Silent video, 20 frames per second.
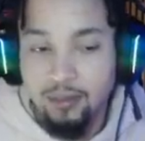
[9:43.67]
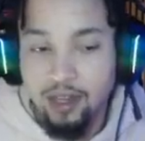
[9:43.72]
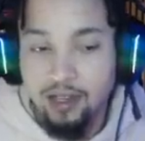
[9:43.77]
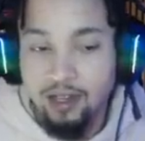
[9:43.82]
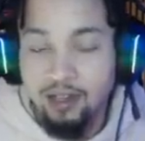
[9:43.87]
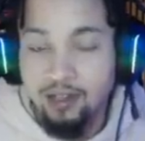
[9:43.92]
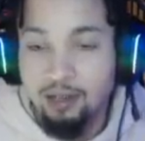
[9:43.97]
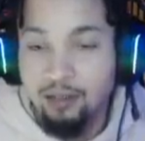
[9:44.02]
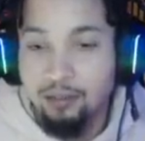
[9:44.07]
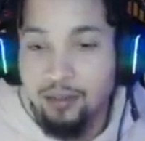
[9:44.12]
I
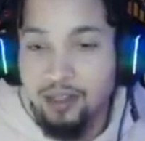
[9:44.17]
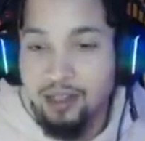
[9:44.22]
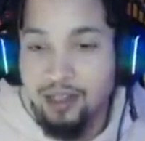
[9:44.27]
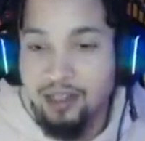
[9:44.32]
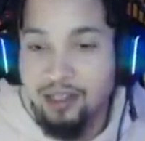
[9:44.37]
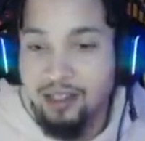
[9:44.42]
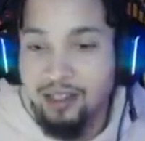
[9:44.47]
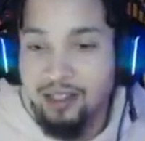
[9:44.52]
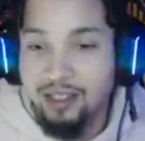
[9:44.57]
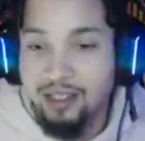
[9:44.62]
know, man.
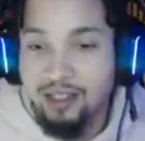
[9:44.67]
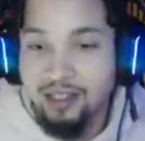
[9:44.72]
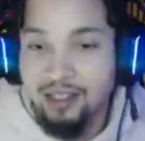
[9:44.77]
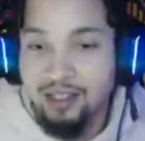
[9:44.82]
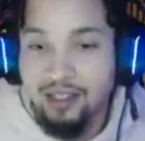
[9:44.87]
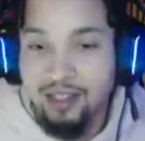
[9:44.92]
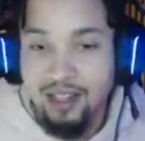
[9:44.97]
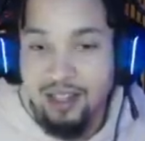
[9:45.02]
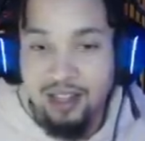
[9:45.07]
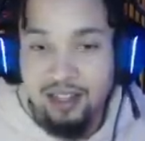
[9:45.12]

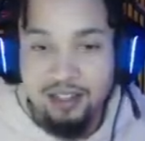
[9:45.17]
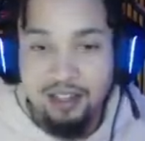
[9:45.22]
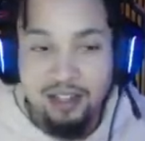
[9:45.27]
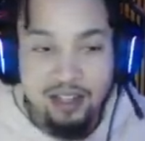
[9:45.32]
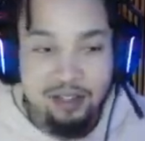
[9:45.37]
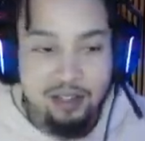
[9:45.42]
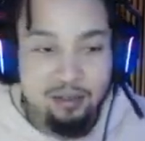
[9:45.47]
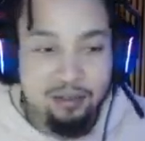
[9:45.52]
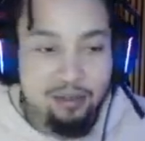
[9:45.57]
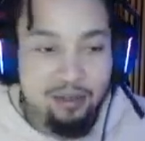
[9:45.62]
I should
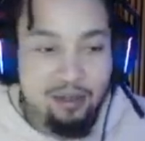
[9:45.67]
have.